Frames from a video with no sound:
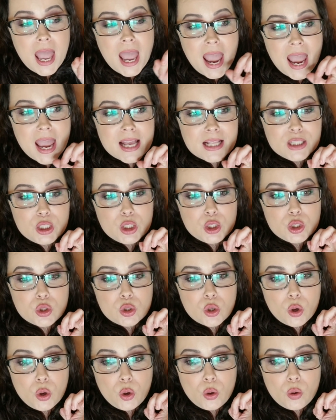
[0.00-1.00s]
And
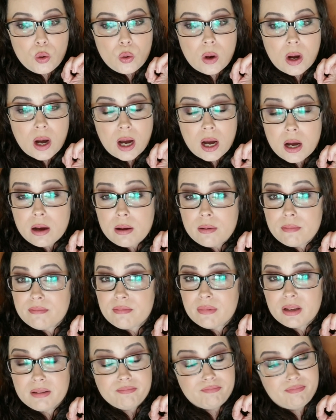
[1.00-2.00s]
so
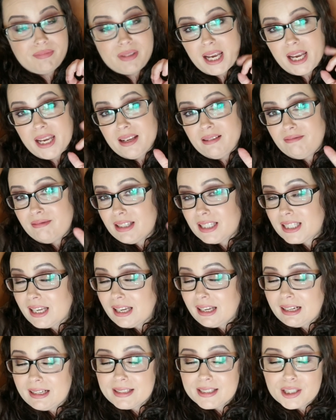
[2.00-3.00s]
they
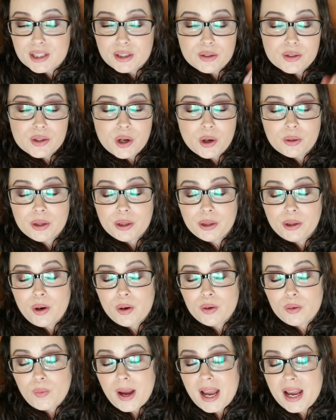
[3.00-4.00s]
decided to go their
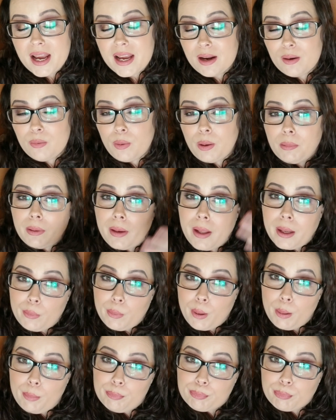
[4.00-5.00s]
own way, and we were like,
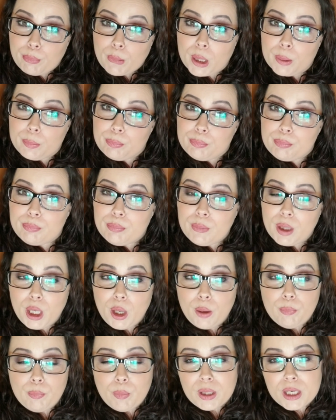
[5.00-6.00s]
well, you
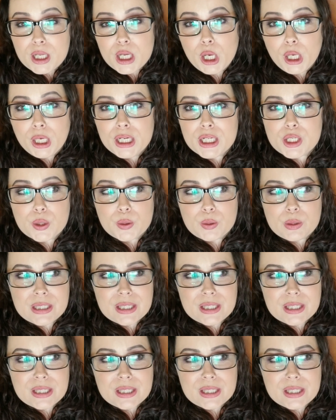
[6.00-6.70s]
know, what are you going to do?